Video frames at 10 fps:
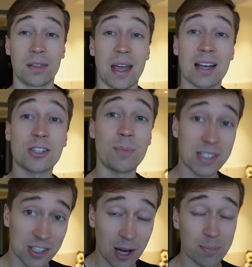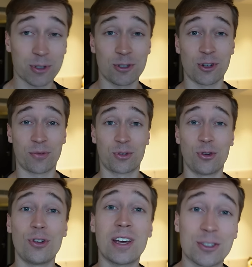There are some exceptions of
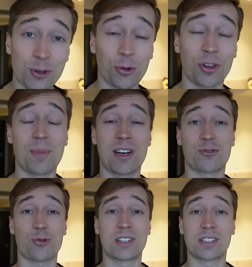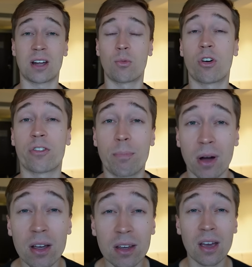good externally managed REITs that are worth
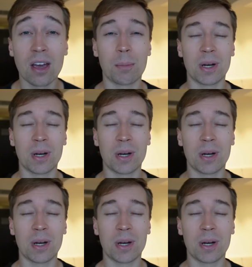buying,